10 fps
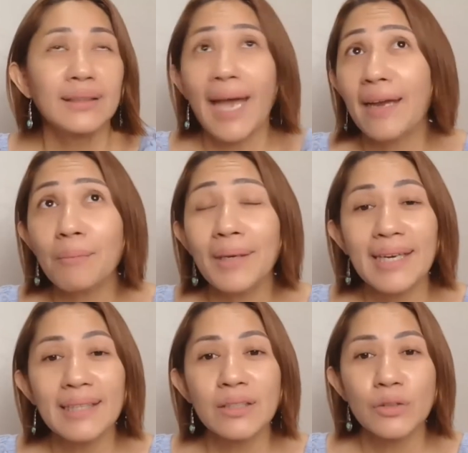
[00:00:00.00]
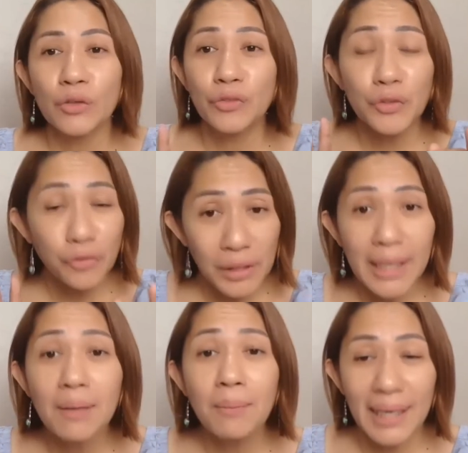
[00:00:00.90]
10 minutes or
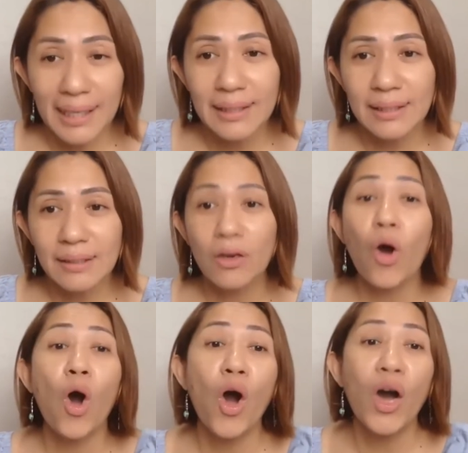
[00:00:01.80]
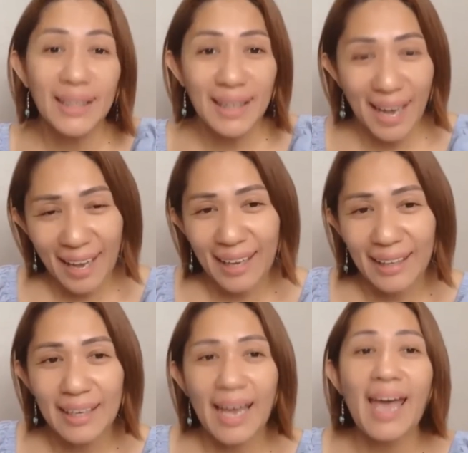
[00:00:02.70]
15 minutes
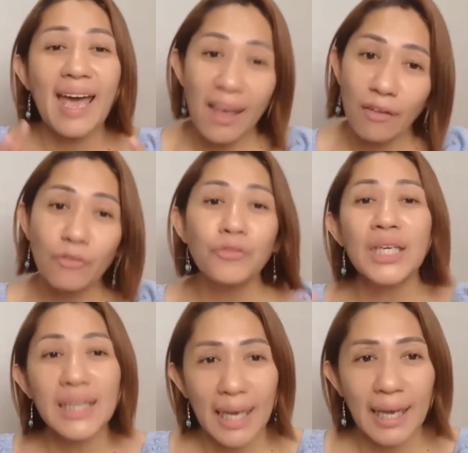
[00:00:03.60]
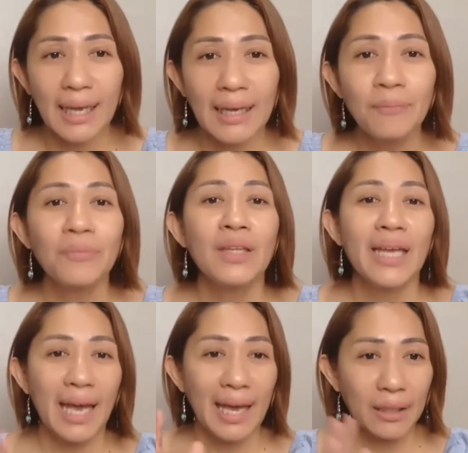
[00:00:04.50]
online every day
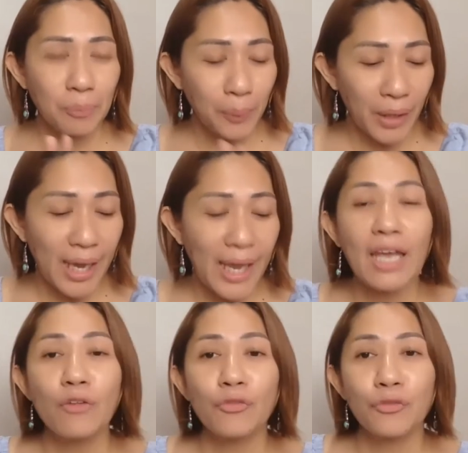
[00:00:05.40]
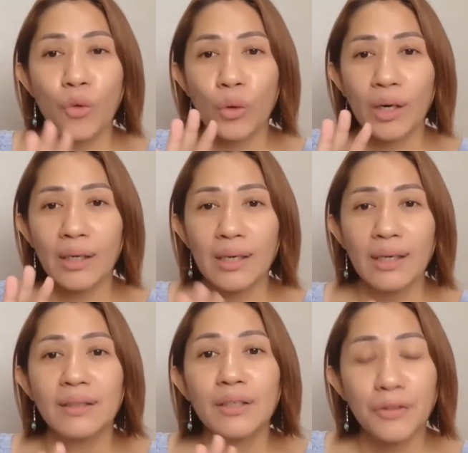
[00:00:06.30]
and pray for
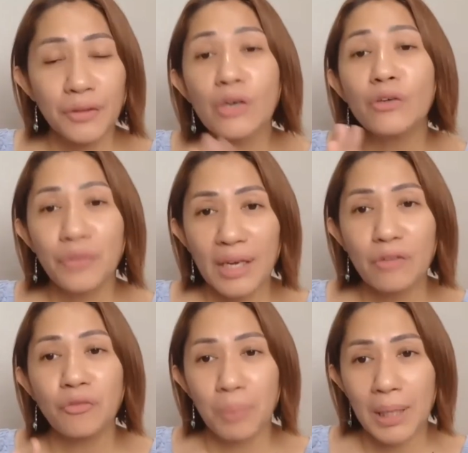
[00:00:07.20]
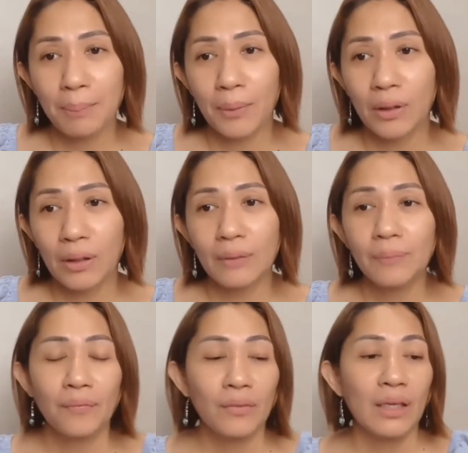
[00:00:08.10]
the three or five
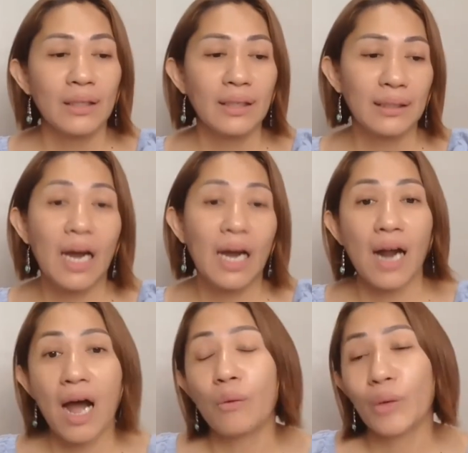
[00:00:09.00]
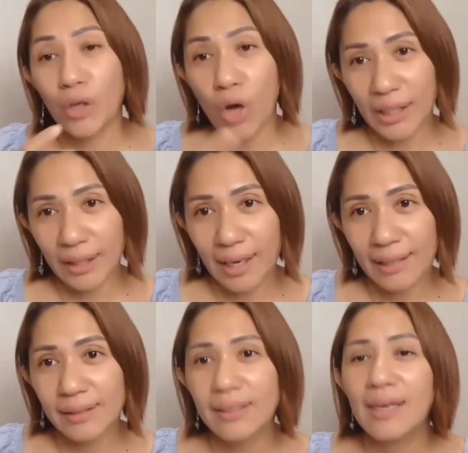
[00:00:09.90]
people that are our
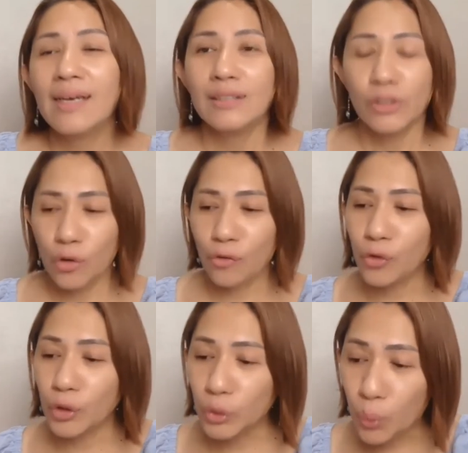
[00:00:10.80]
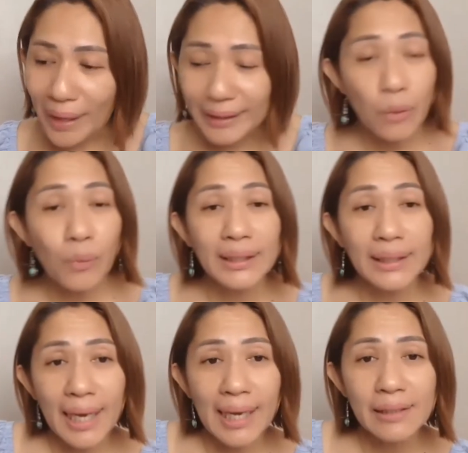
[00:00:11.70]
contacts. So for 21
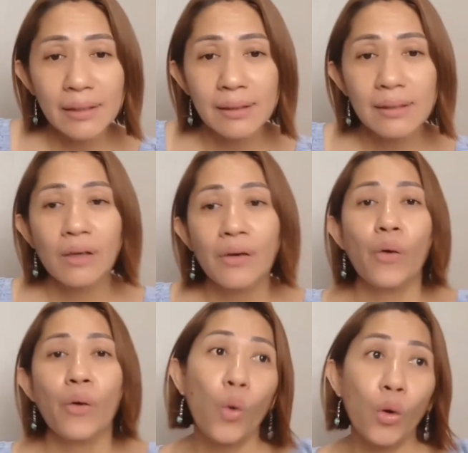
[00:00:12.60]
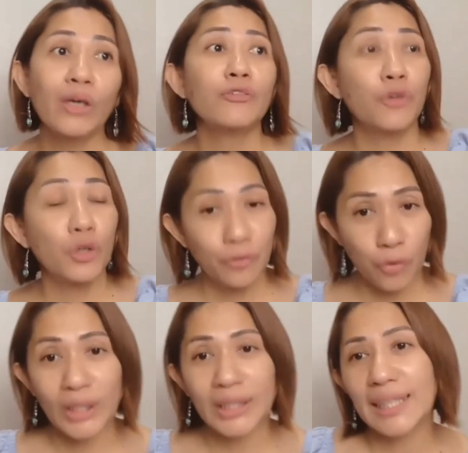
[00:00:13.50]
days or for
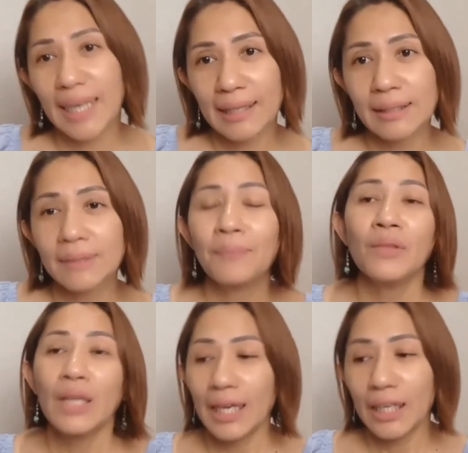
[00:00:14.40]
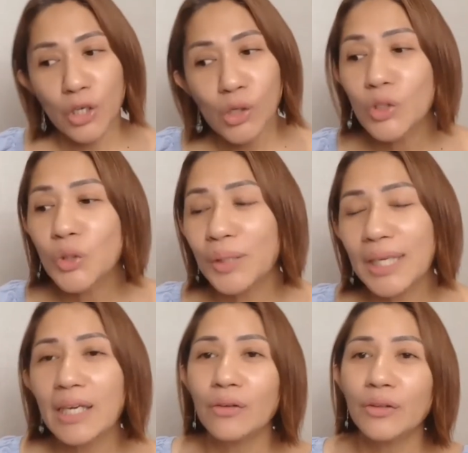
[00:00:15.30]
40 days. And
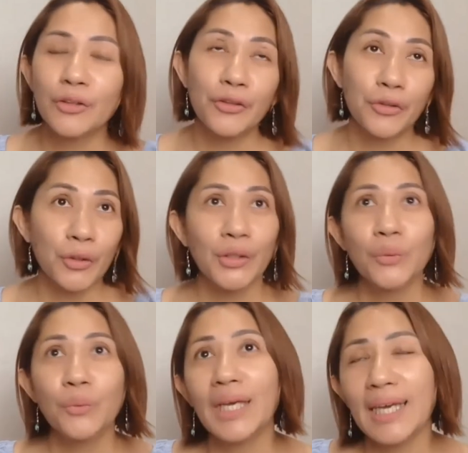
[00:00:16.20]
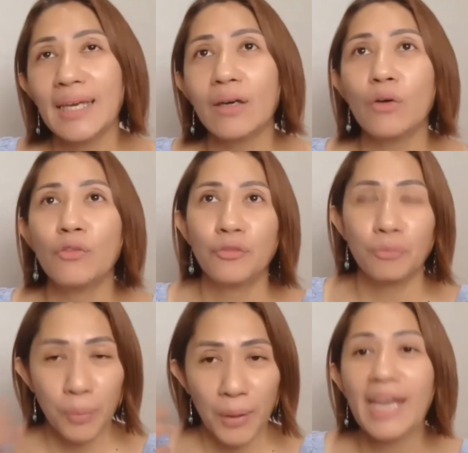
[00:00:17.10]
usually on the third week of
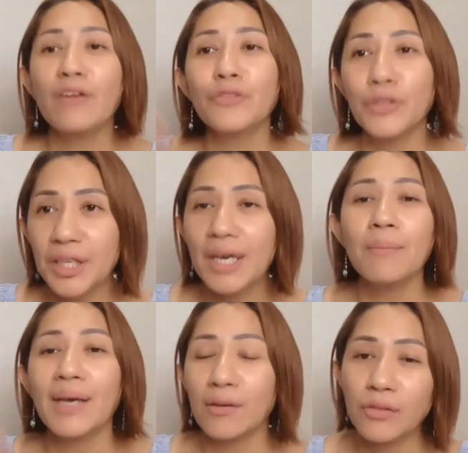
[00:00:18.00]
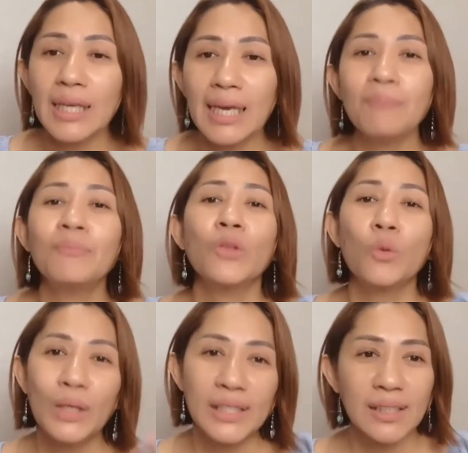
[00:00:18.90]
praying for them every day,
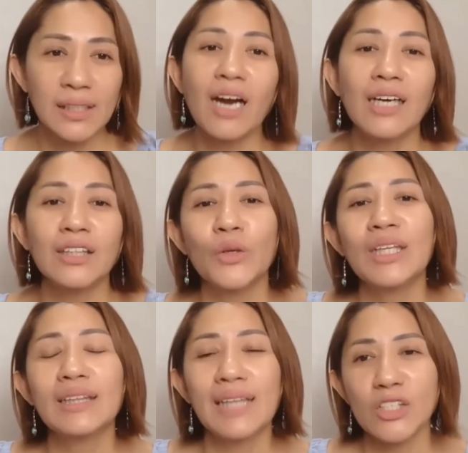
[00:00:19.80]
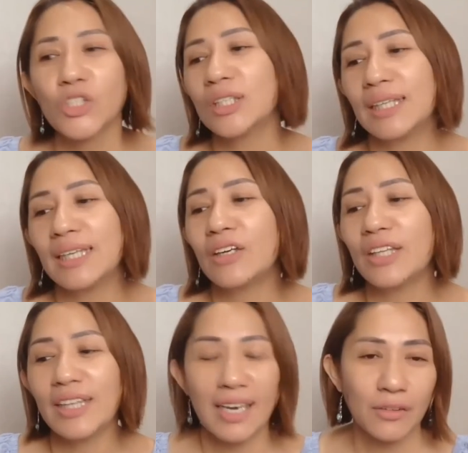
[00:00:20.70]
we start to intentionally
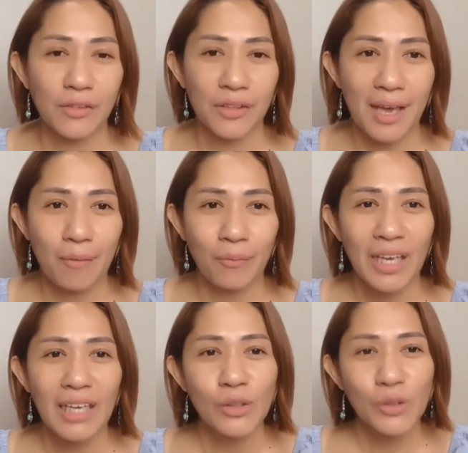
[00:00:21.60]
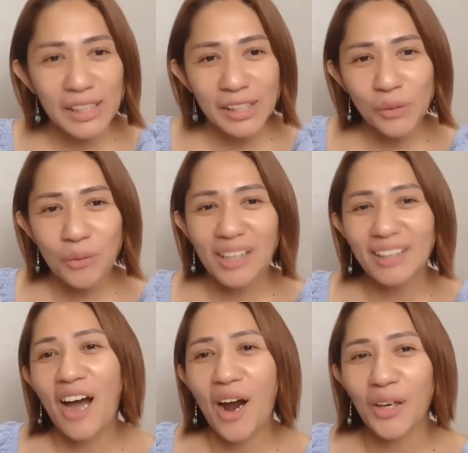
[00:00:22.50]
connect to them. So this is where
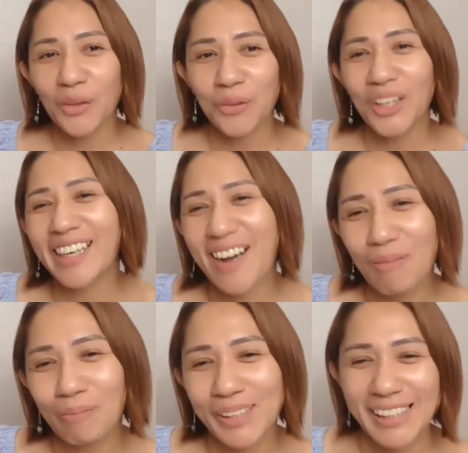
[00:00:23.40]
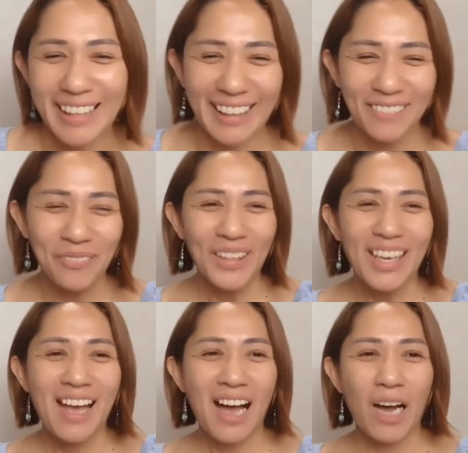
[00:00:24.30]
the hard work comes. Like
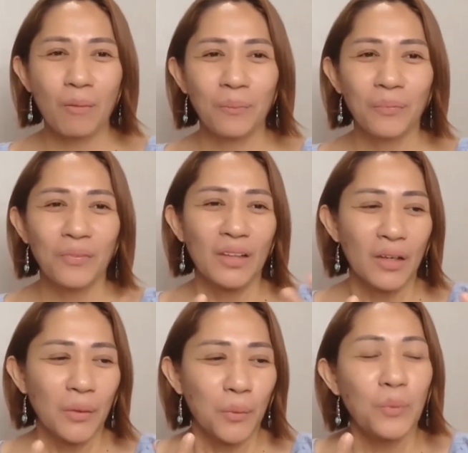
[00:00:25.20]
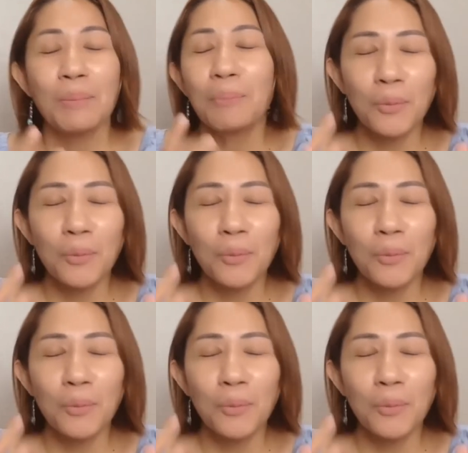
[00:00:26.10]
um, we,